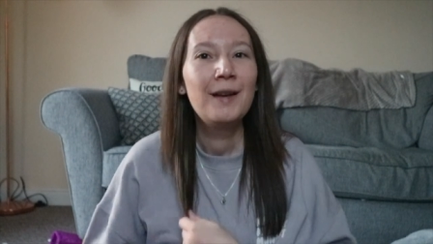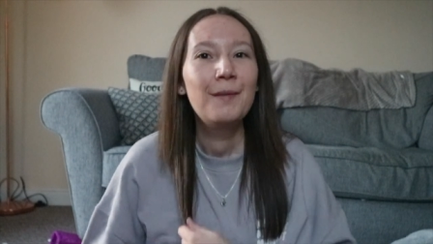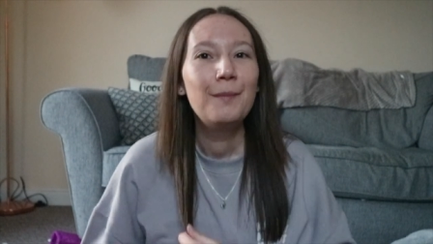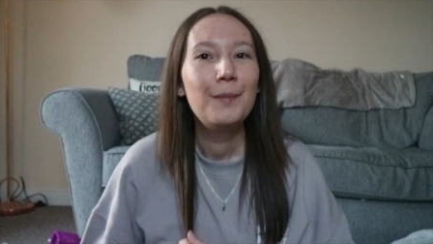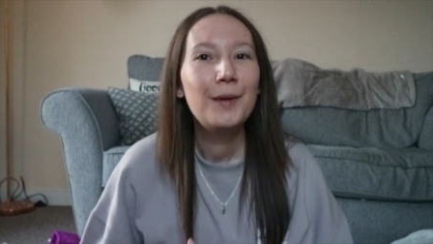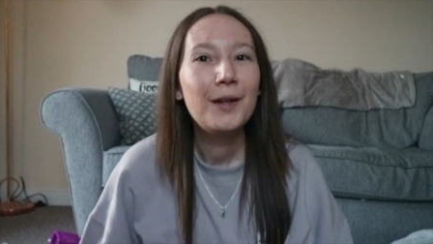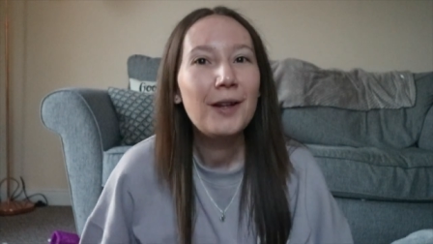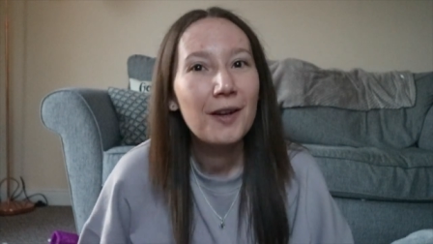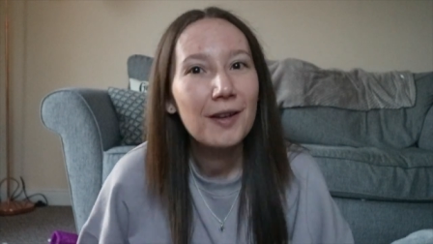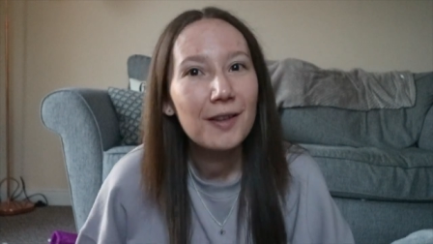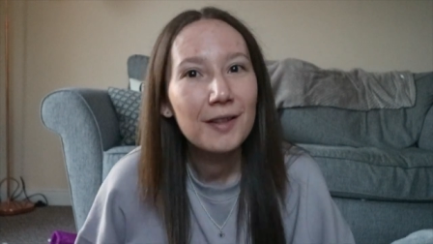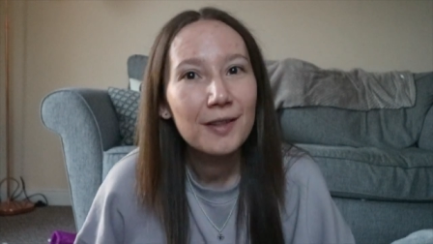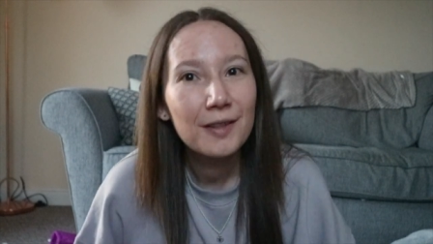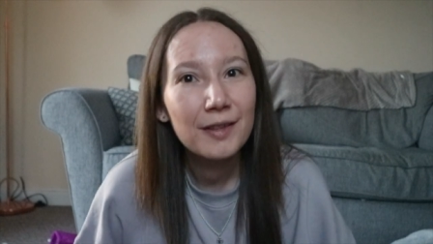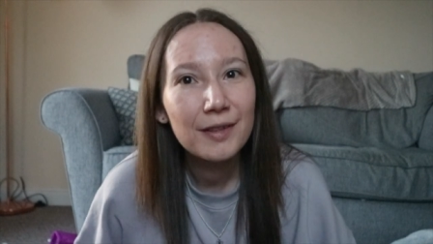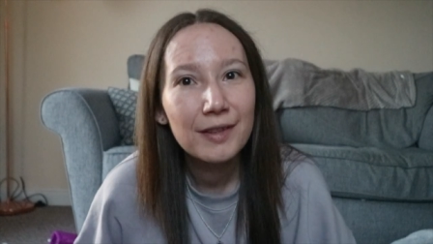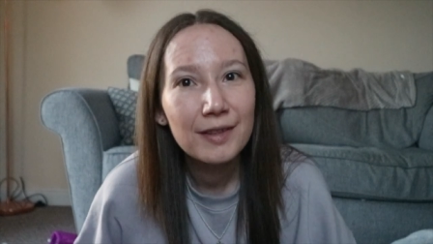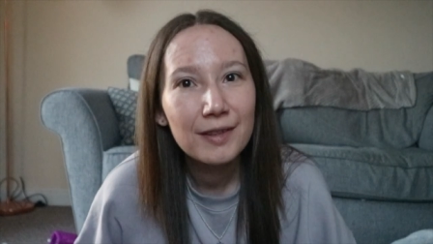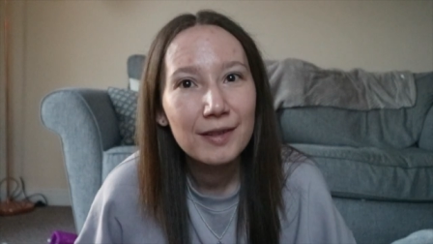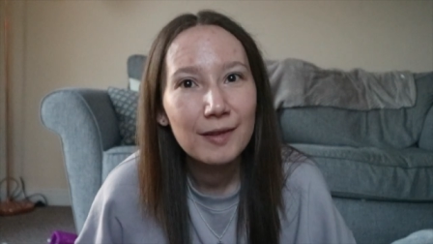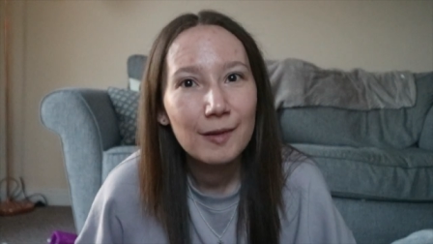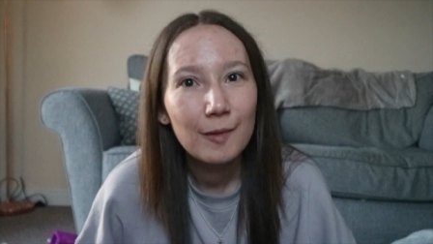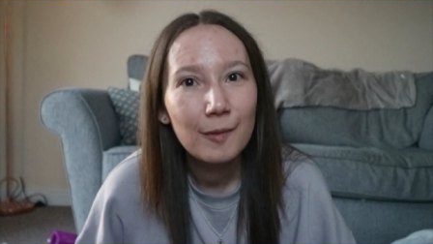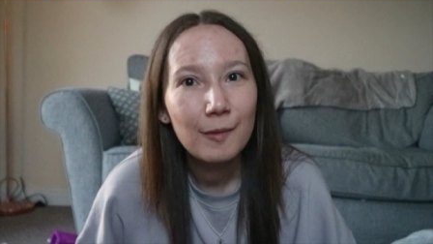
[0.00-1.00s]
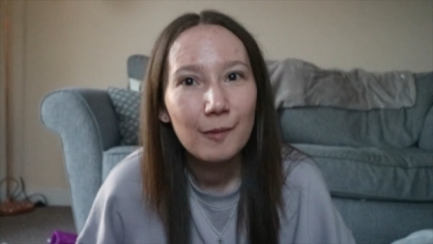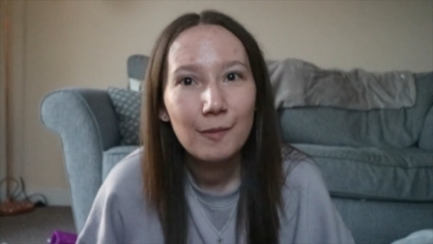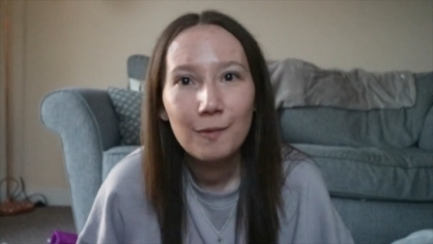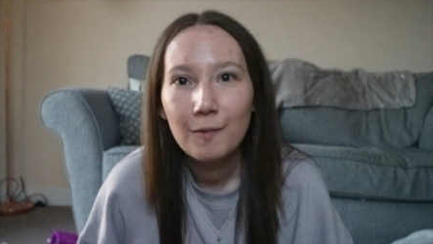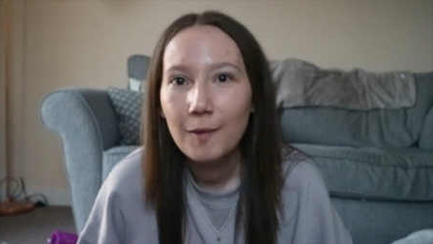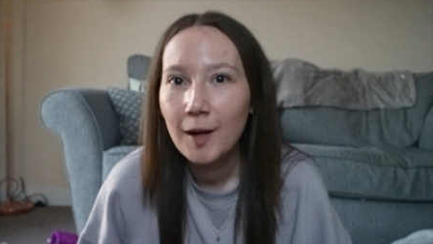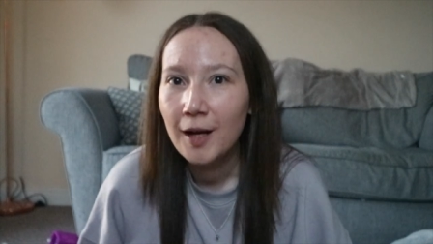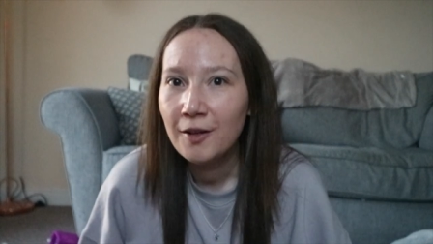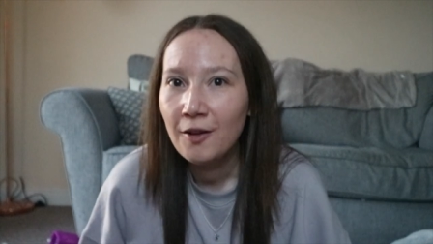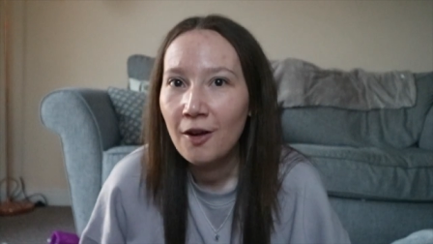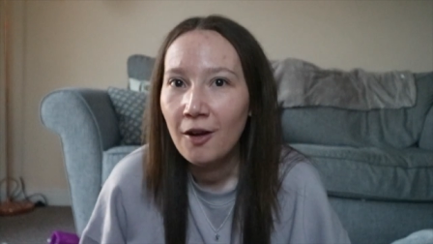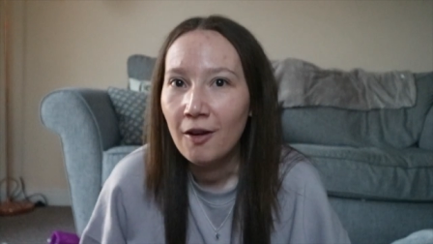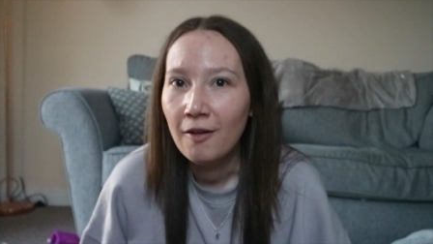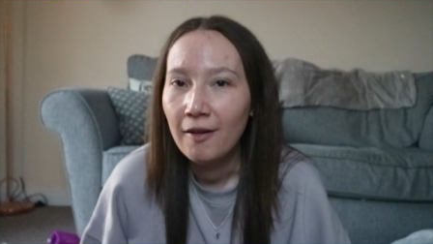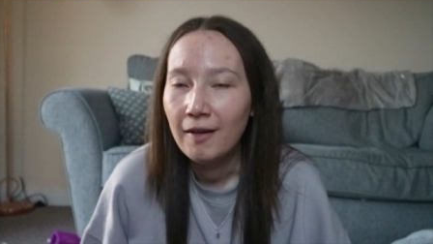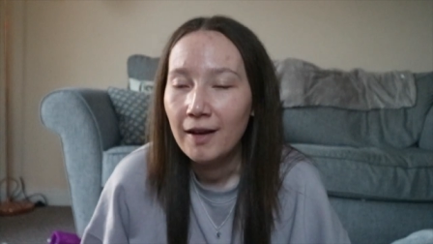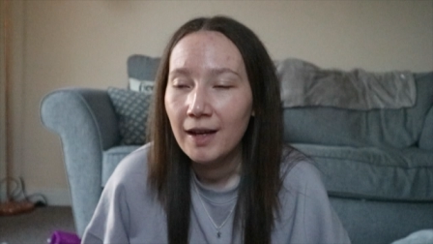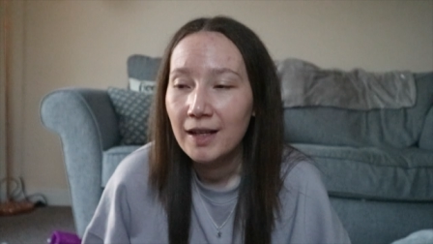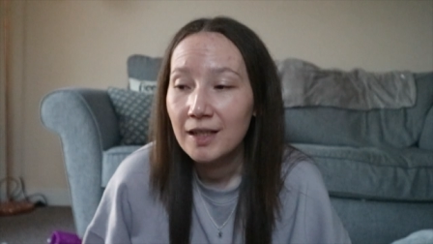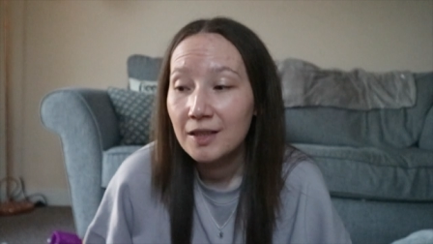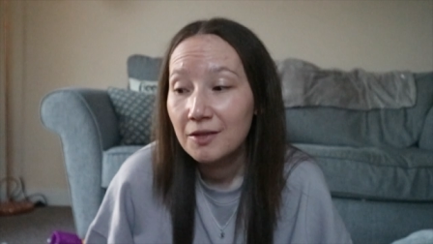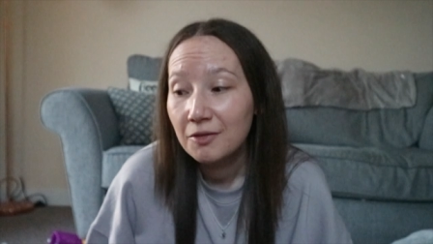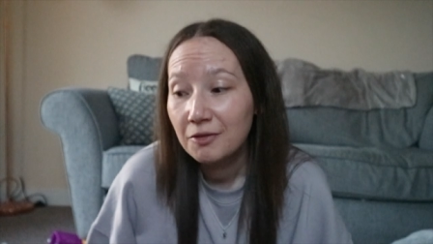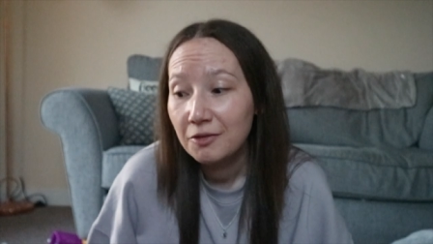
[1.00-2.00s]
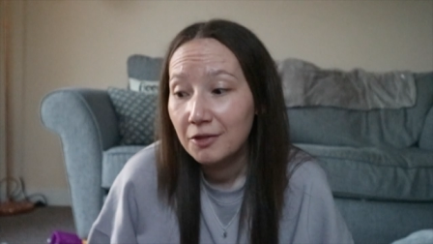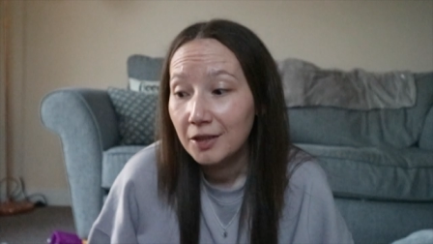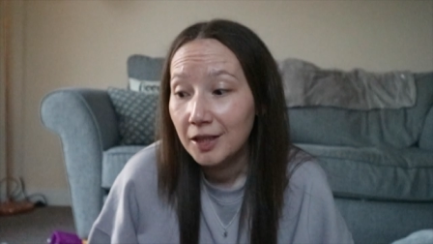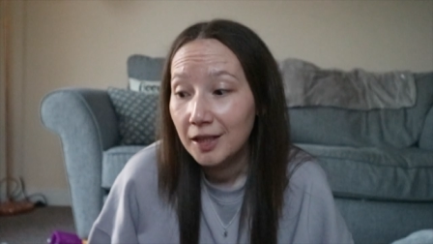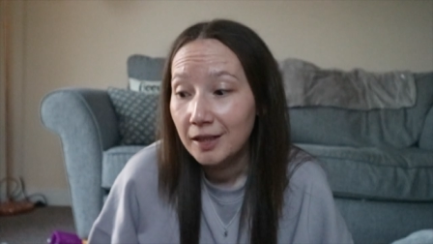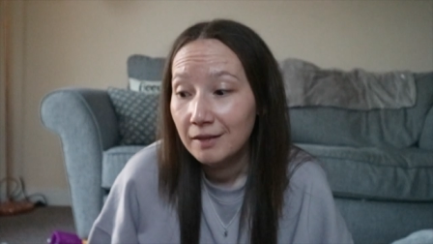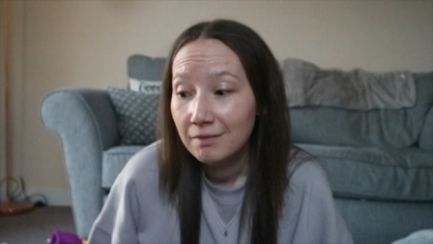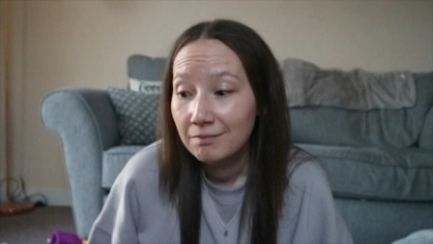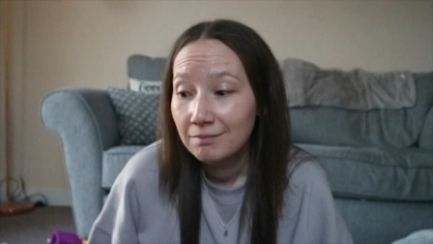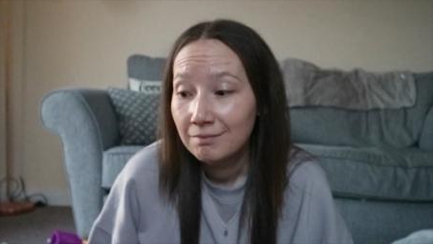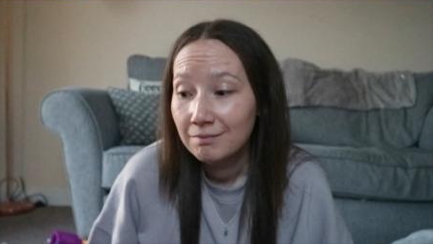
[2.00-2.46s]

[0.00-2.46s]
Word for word: because why not? It's free.